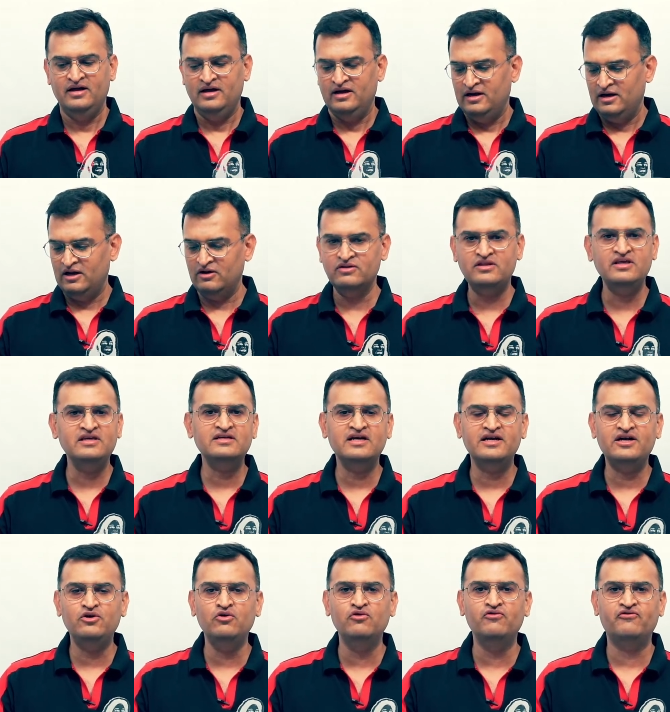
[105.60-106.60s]
Now, these are
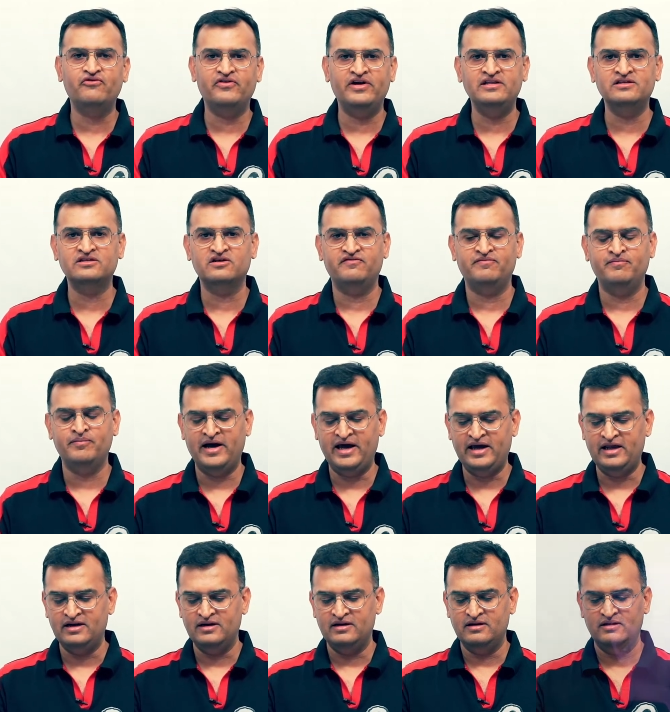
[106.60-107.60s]
two friends of mine,